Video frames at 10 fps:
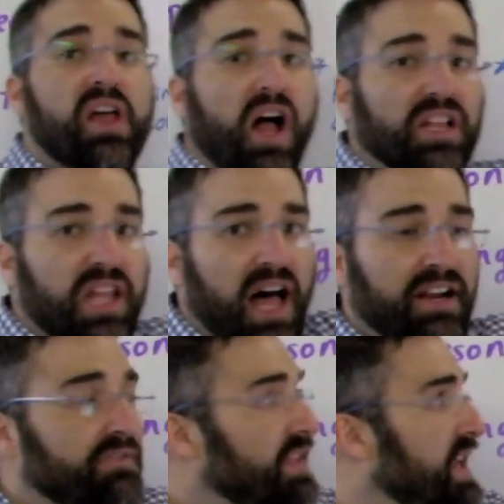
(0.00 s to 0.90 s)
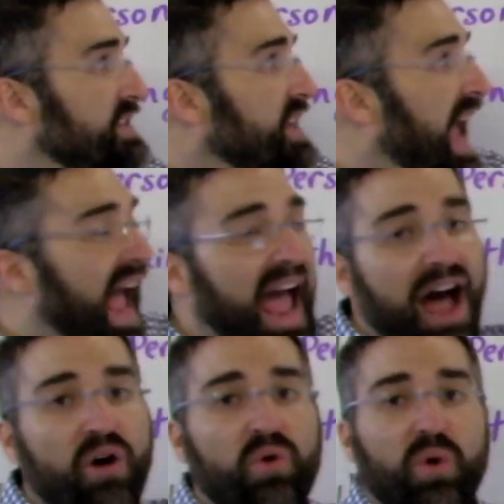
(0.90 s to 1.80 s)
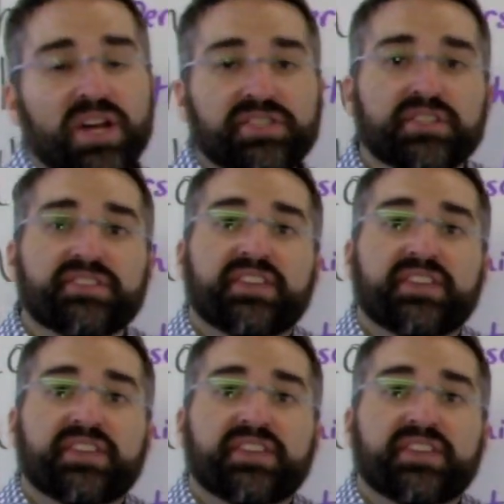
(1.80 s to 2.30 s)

a lot of these how questions